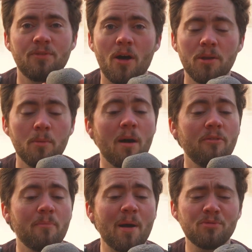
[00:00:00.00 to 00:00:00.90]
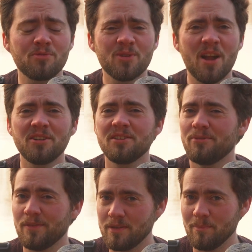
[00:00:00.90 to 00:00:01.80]
a volume of about
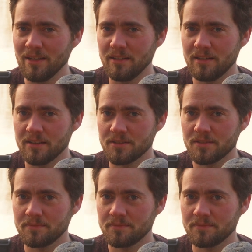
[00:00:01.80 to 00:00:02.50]
350 milliliters.